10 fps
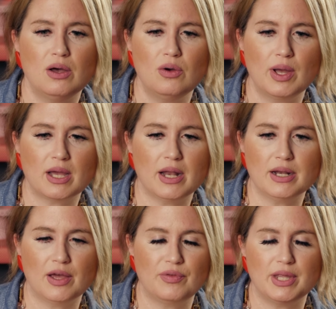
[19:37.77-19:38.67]
oh, I got
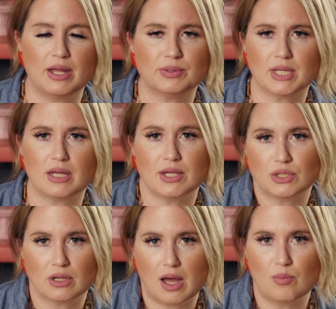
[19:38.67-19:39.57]
enough. And then I was like, I
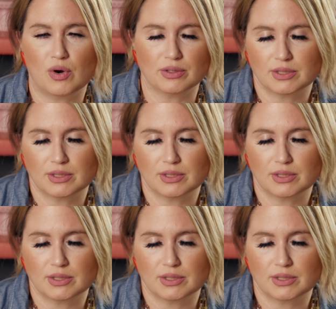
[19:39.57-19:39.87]
should have got more.